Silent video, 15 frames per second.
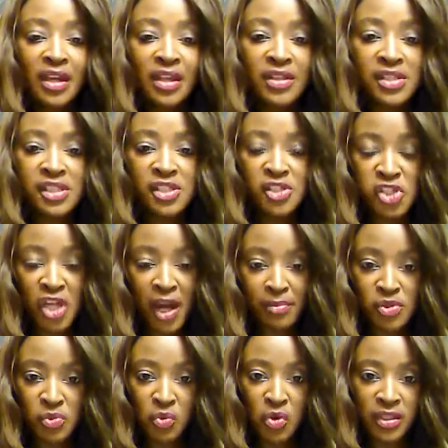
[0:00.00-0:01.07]
This is
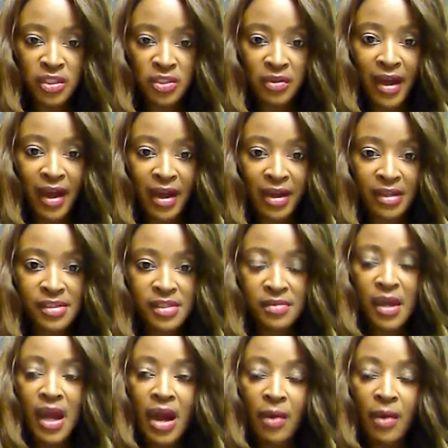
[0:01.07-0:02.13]
chapter one, you guys.
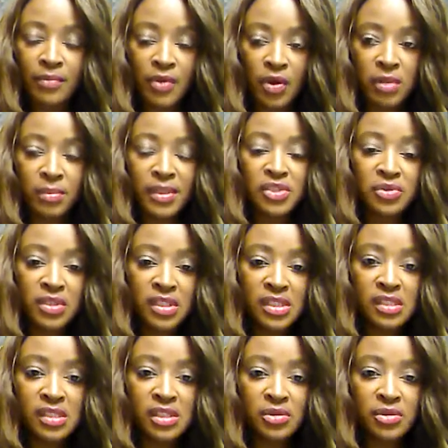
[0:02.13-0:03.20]
I'm going to be doing
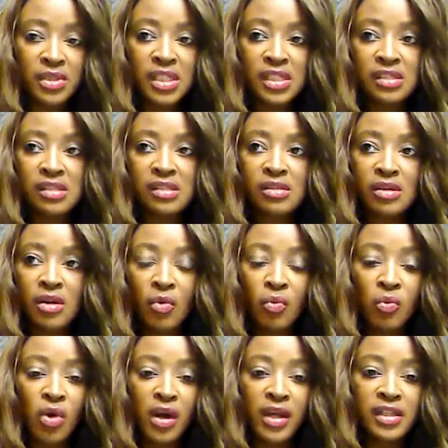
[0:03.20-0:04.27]
these series
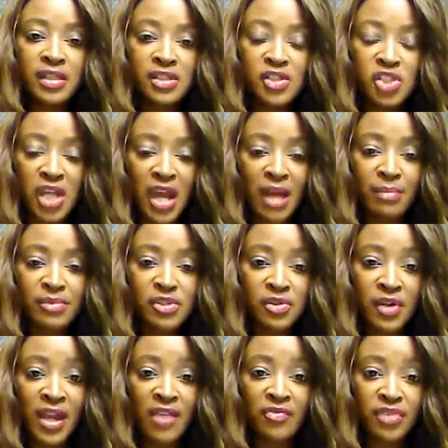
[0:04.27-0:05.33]
one
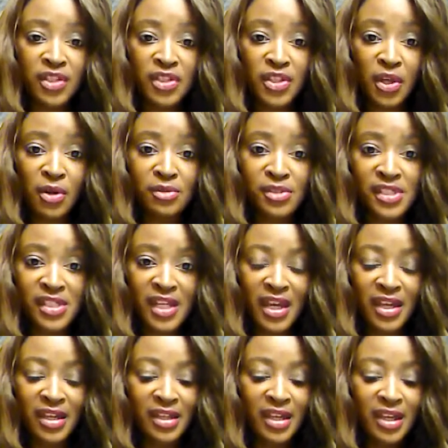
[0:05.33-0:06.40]
chapter every
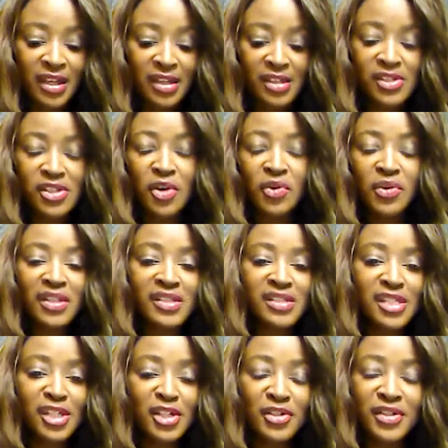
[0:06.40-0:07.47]
Thursday. So
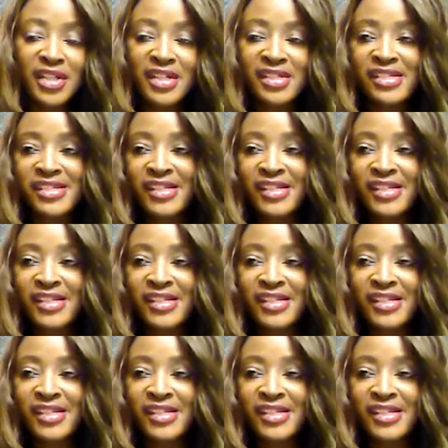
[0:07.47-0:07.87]
consider this